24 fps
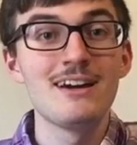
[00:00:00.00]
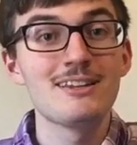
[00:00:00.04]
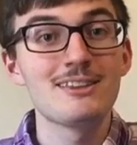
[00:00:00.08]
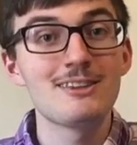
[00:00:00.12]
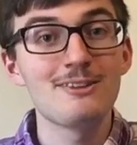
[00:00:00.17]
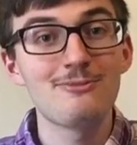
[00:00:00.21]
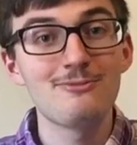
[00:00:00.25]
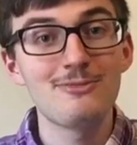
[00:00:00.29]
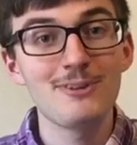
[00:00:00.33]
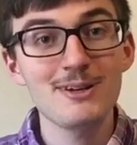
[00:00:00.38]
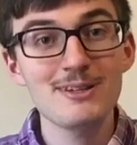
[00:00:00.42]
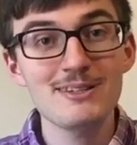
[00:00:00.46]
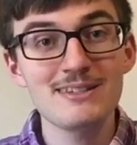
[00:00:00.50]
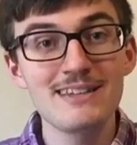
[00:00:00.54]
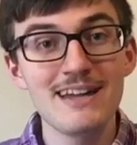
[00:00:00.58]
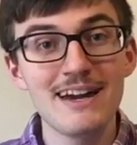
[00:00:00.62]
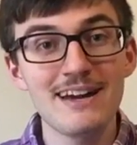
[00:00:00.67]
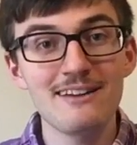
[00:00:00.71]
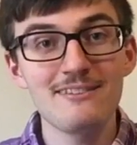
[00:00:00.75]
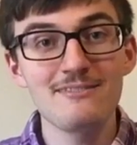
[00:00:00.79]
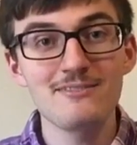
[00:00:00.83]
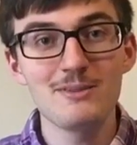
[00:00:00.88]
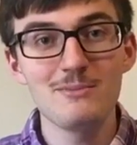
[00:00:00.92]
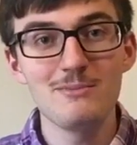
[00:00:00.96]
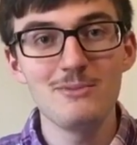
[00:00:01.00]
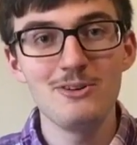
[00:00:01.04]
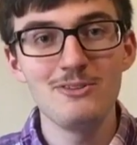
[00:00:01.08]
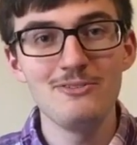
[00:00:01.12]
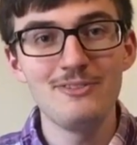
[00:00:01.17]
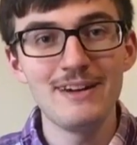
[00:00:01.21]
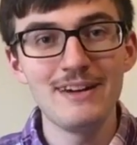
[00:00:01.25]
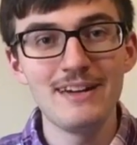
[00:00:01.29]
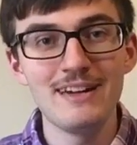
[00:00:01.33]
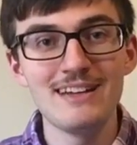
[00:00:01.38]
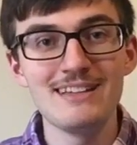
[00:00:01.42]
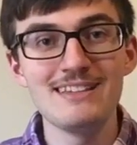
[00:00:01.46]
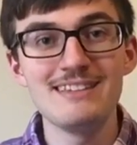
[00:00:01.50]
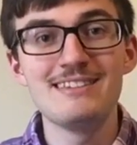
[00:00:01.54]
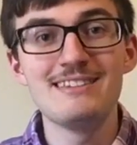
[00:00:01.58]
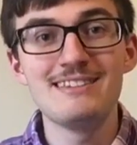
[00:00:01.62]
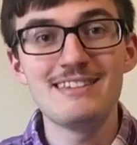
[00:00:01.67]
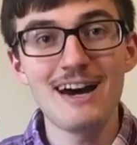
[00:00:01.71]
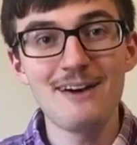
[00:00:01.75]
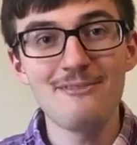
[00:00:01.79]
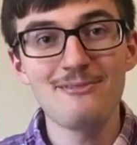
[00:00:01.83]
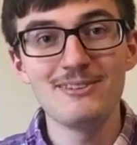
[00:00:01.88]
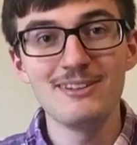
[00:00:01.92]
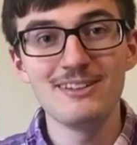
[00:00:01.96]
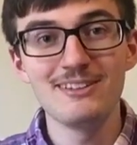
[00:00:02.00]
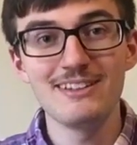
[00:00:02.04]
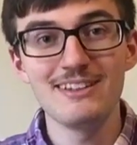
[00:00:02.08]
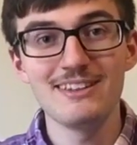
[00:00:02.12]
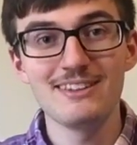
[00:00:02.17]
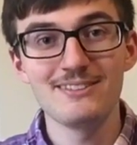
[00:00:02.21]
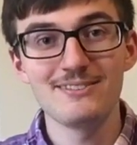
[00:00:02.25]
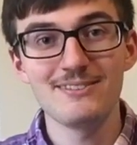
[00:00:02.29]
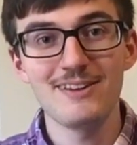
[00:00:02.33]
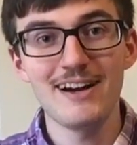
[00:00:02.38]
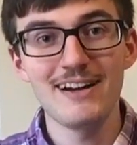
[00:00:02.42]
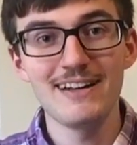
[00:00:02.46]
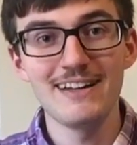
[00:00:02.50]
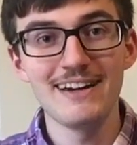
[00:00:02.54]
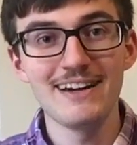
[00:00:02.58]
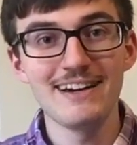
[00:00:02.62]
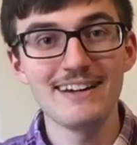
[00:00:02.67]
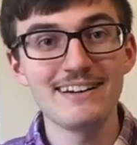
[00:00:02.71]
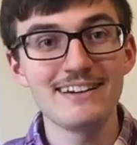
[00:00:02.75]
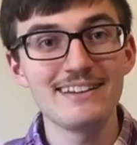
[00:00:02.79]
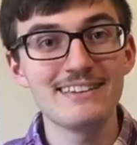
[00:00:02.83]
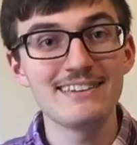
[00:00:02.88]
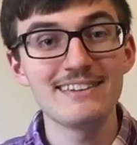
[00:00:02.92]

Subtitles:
The first negative of the movie is definitely the writing.